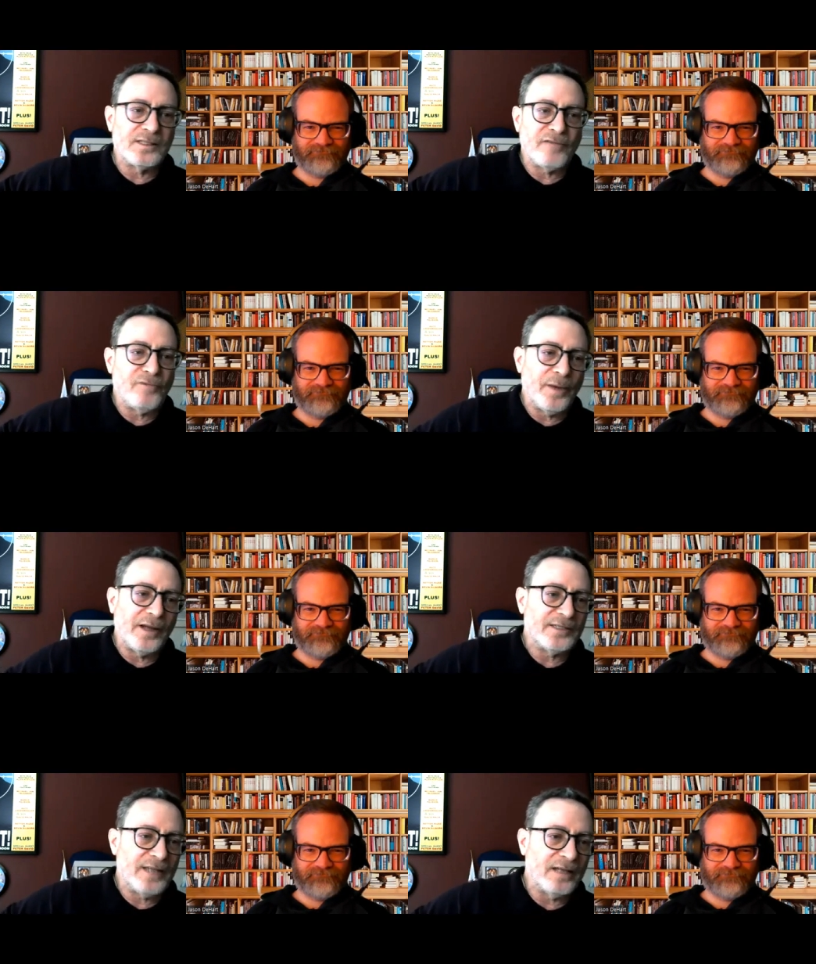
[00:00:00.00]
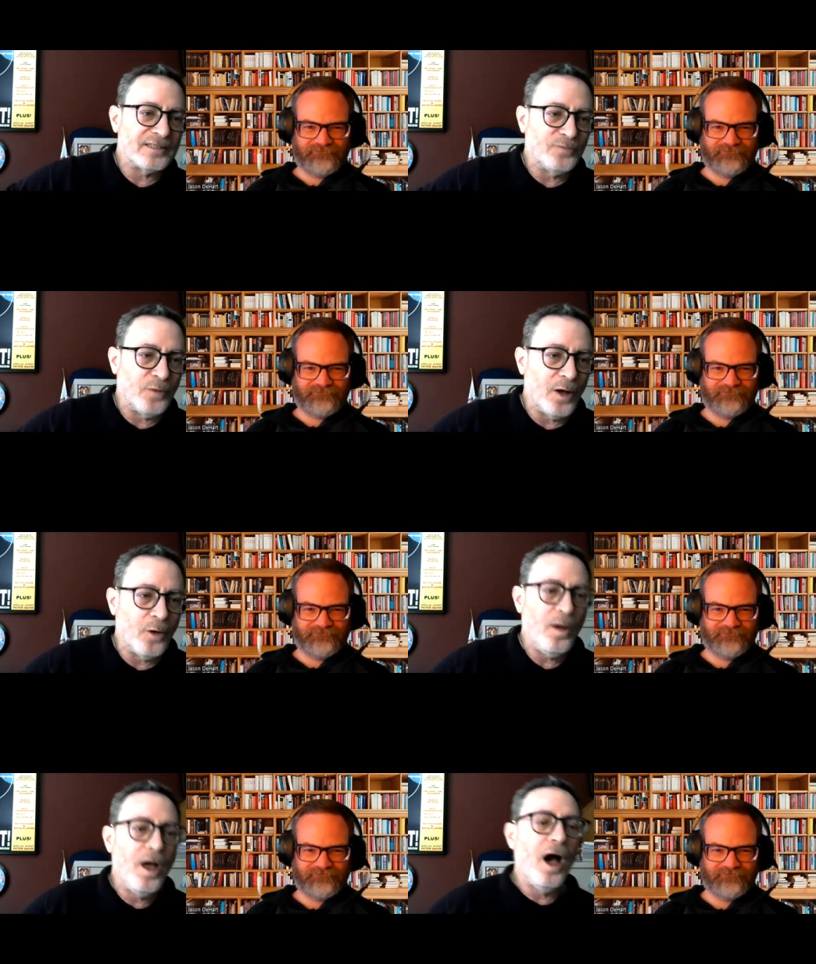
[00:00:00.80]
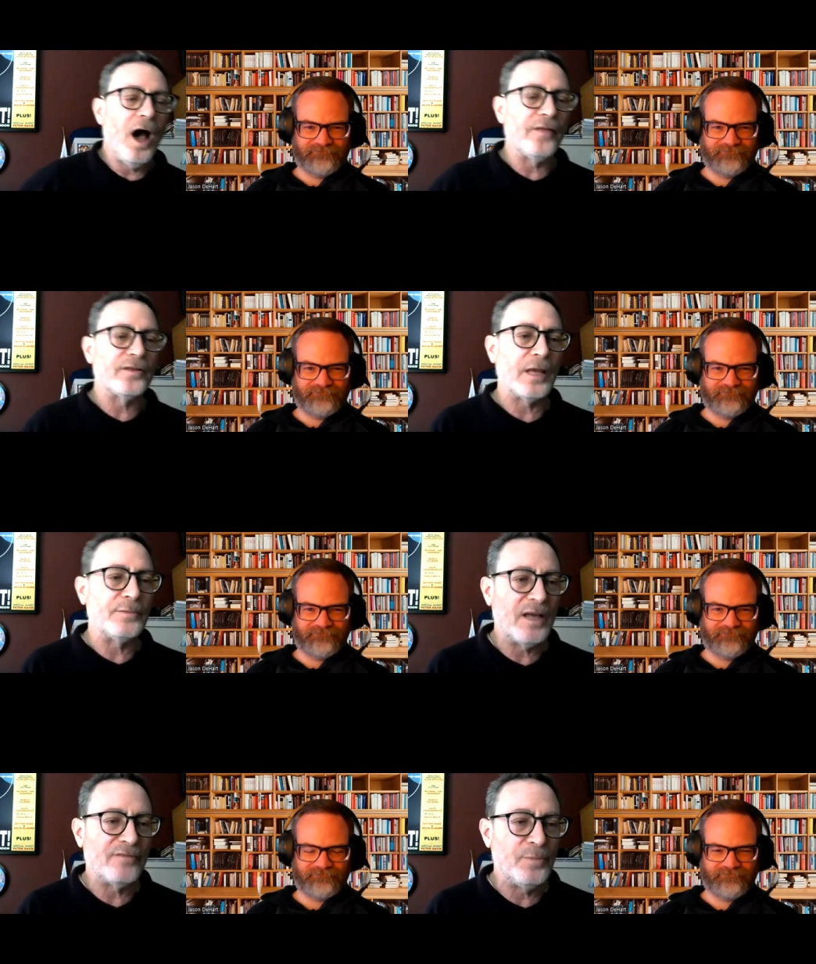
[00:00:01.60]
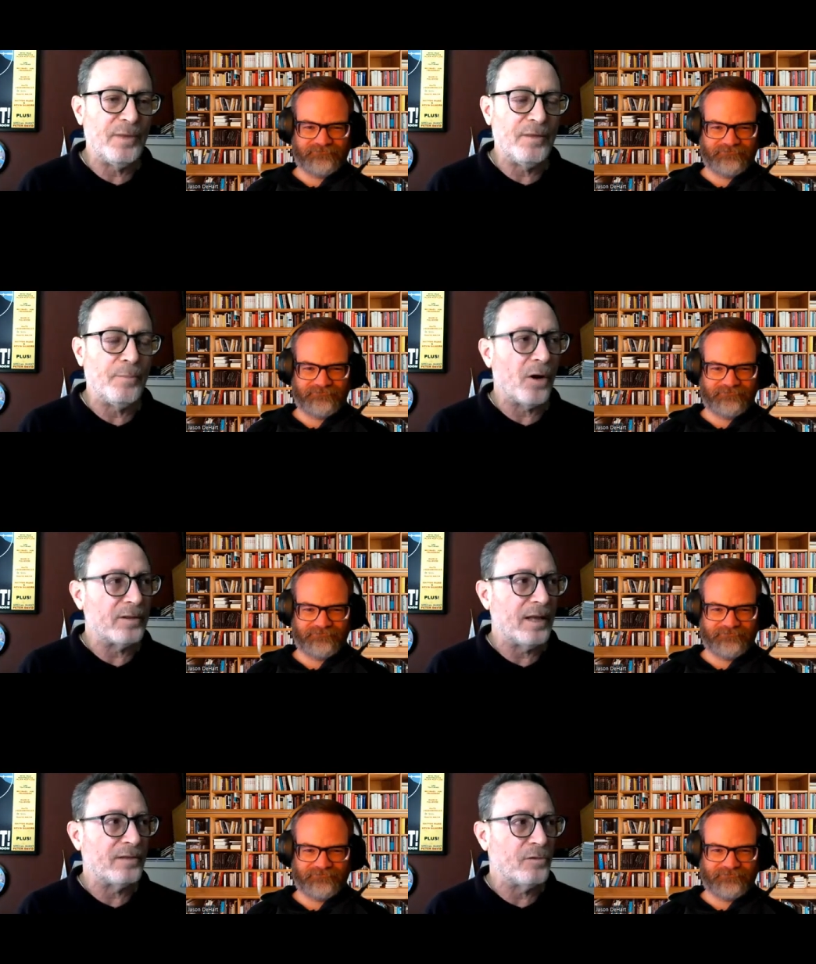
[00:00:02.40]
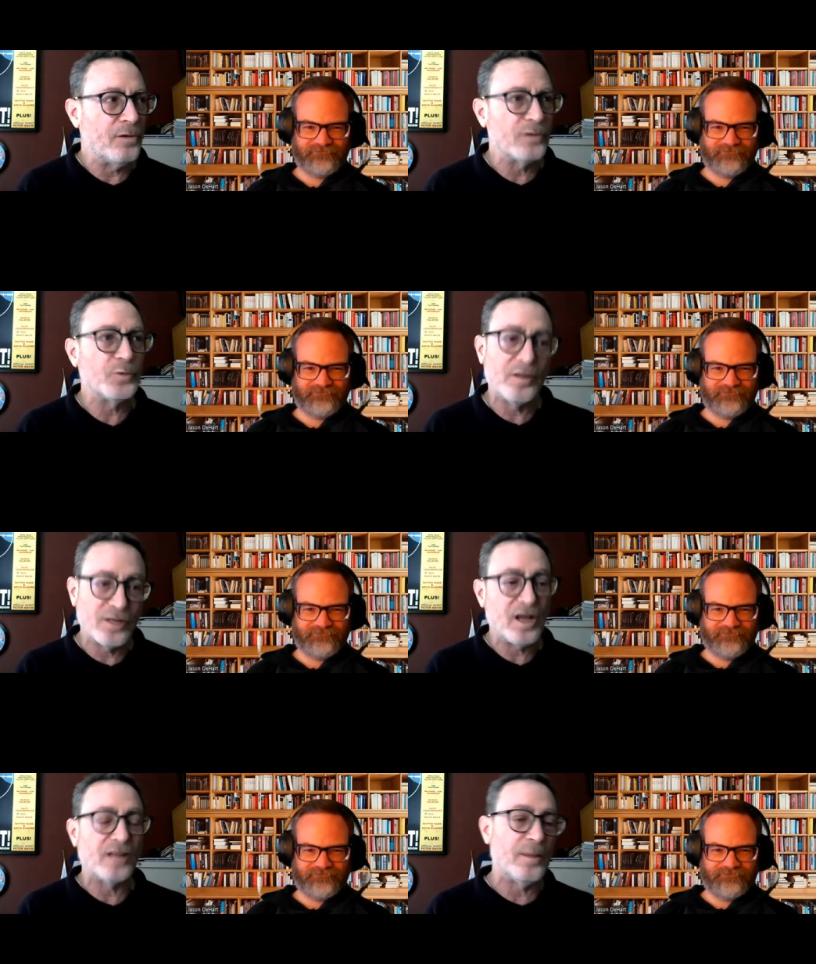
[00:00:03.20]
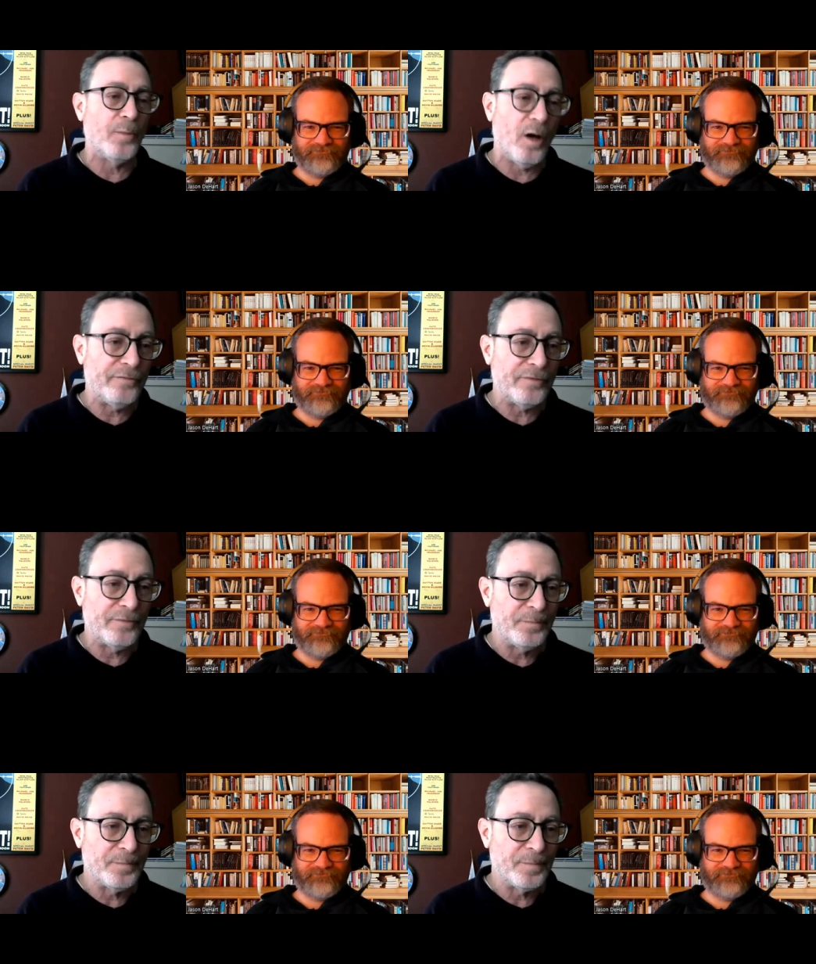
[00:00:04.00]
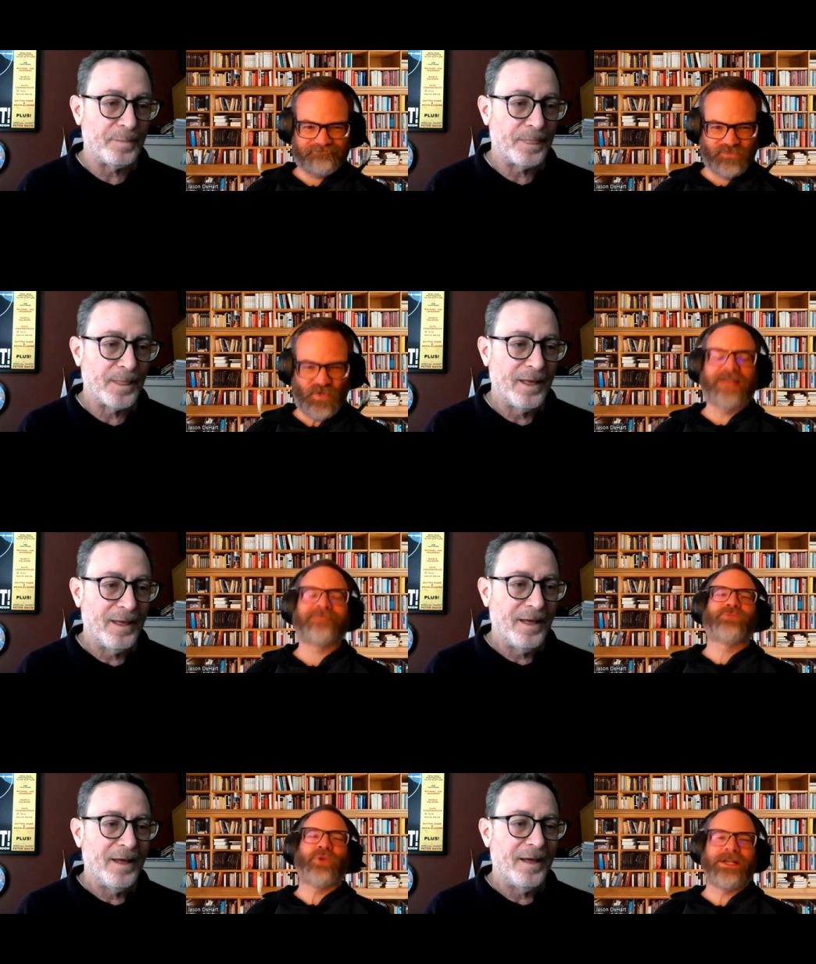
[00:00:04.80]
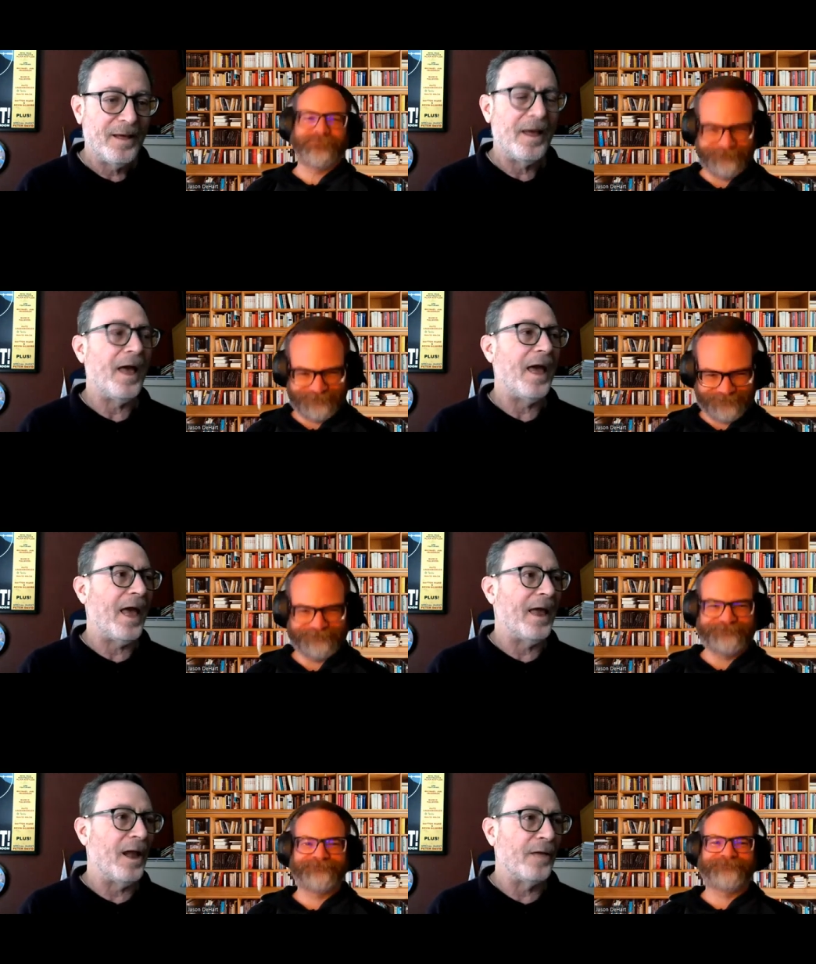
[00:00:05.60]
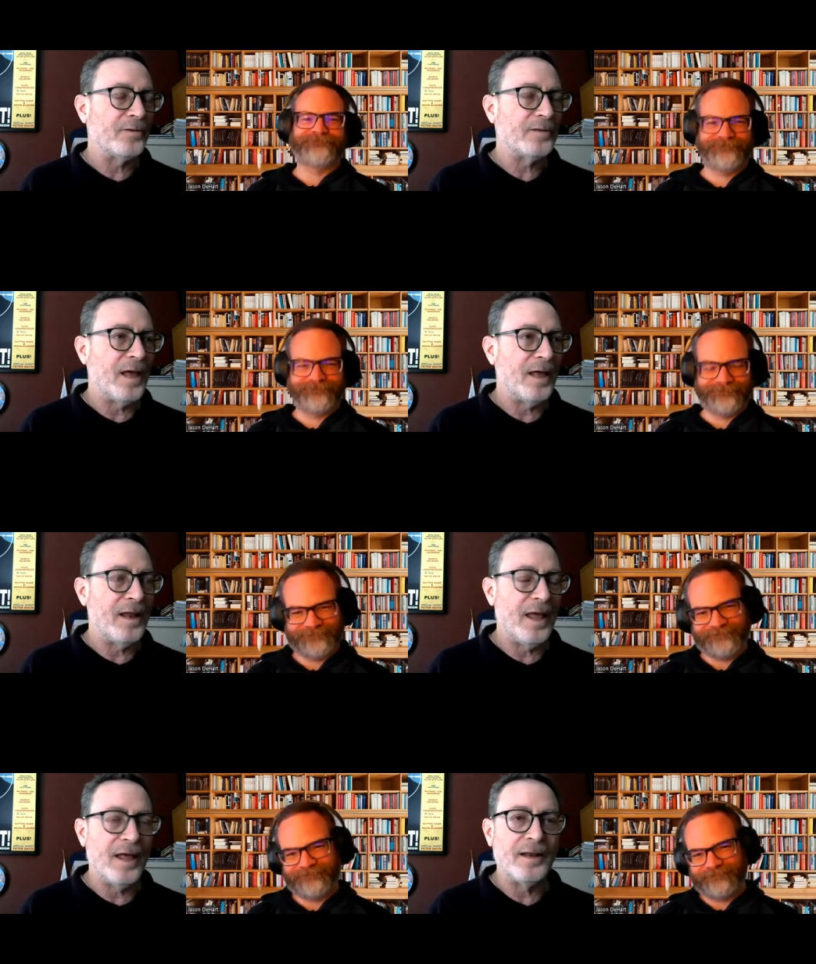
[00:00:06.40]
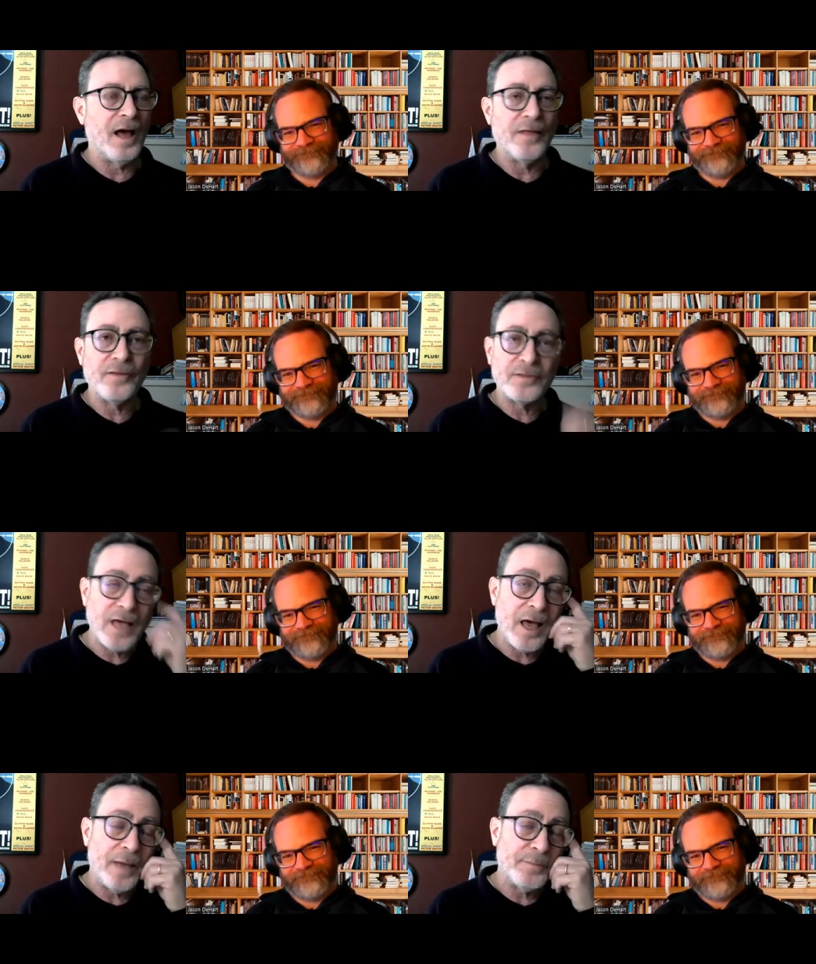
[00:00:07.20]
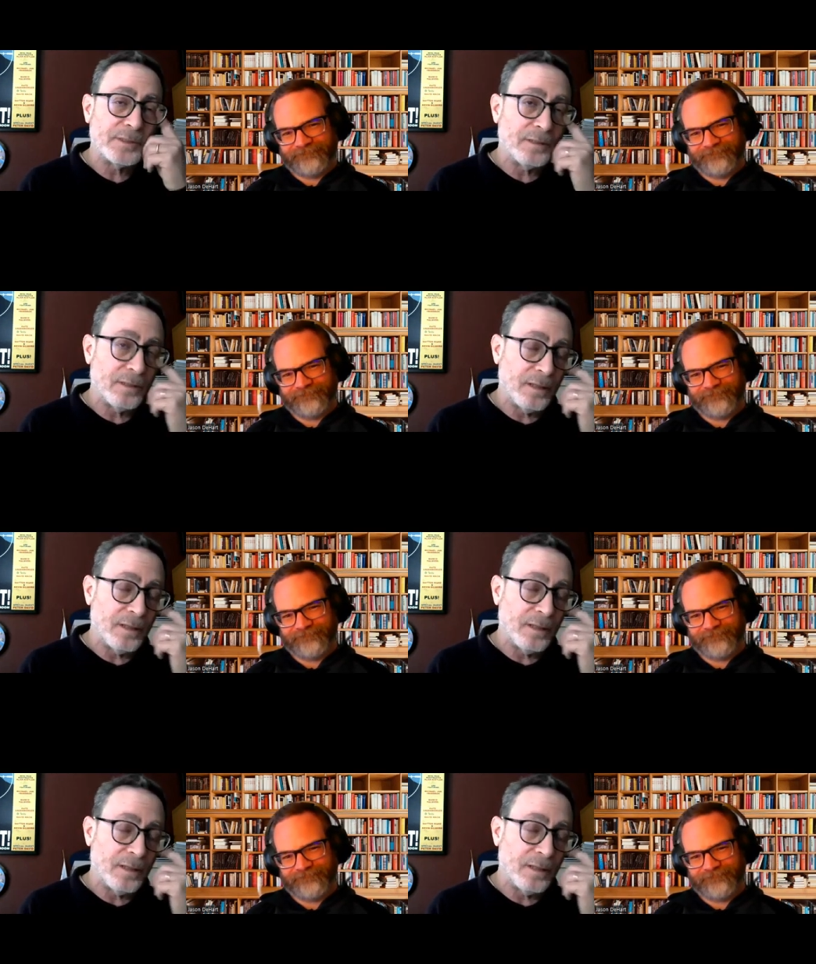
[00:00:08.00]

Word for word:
Speaker 1: to everybody's tales of woe other times you have to be the bartender who knows when to cut them off right right and other and and other times